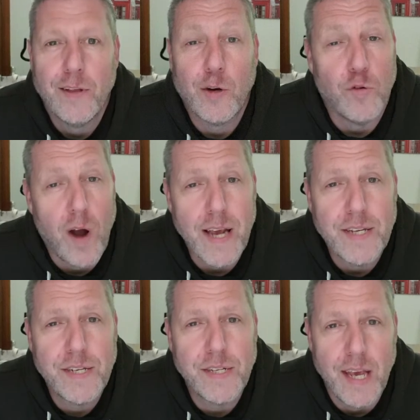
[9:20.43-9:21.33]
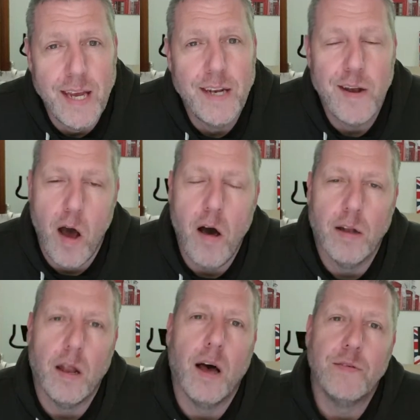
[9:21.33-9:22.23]
Christ in our
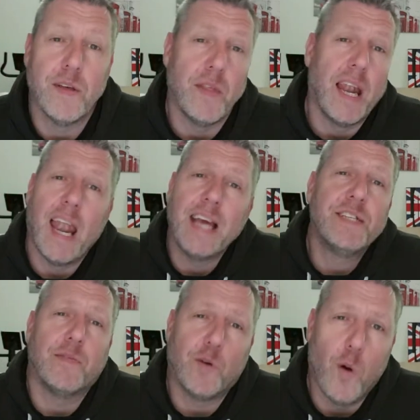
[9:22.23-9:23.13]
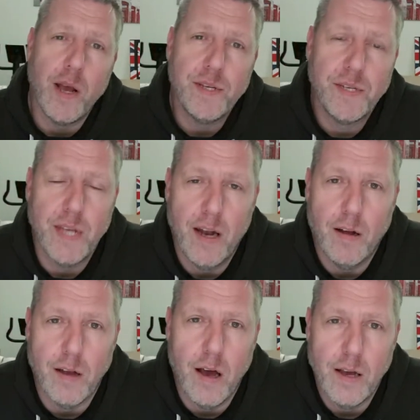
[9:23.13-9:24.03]
lives and the light of Christ in
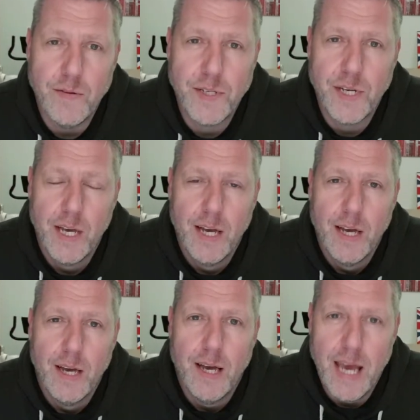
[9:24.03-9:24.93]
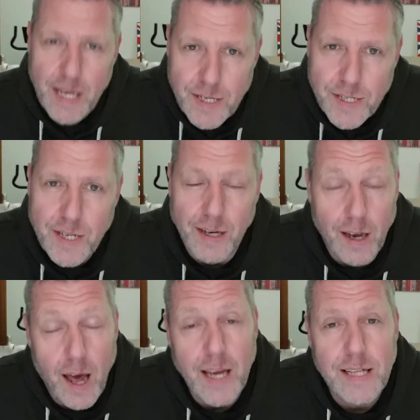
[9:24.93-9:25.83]
our lives, his
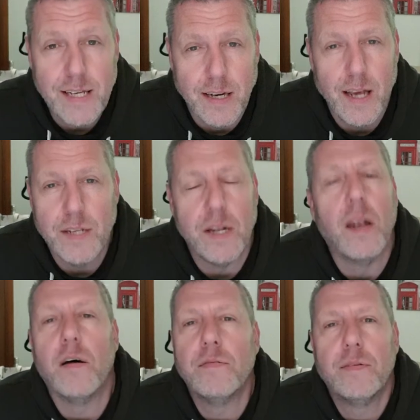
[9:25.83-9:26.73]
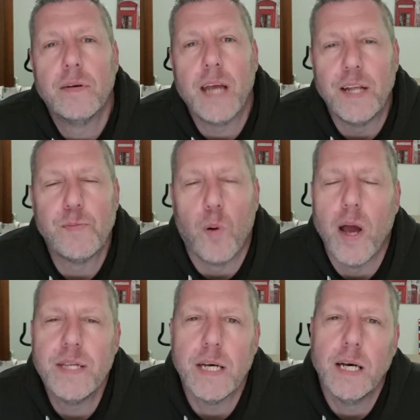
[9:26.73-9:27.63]
light and his love gets
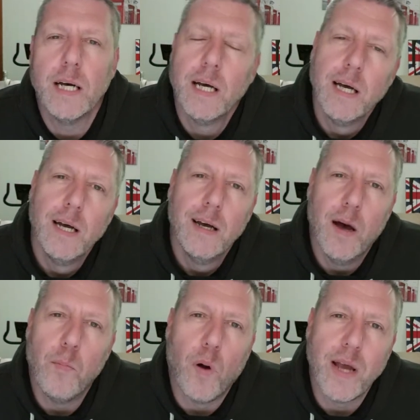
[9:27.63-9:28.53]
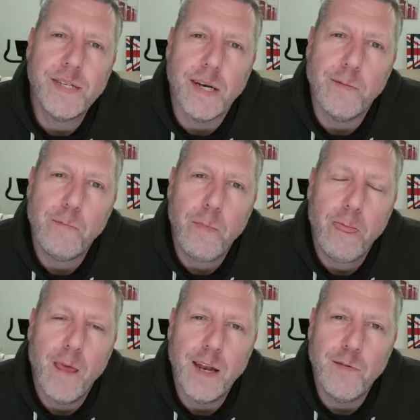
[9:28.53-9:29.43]
brighter and brighter,
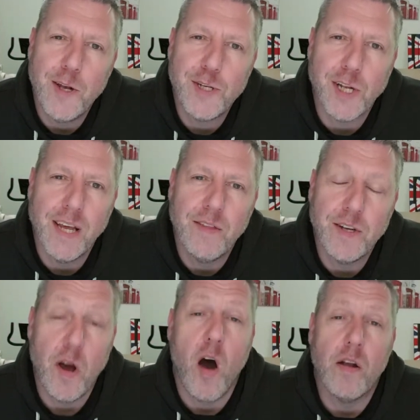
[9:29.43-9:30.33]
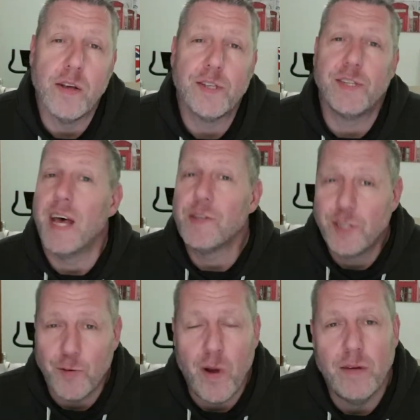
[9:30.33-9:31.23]
and eventually the darkness that
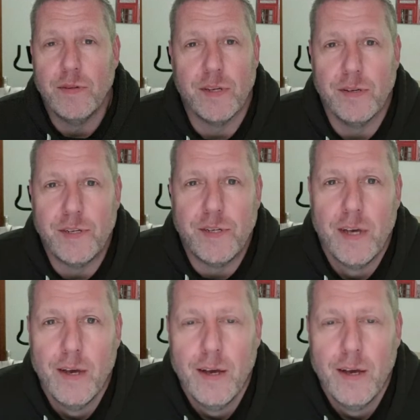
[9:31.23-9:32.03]
surrounds us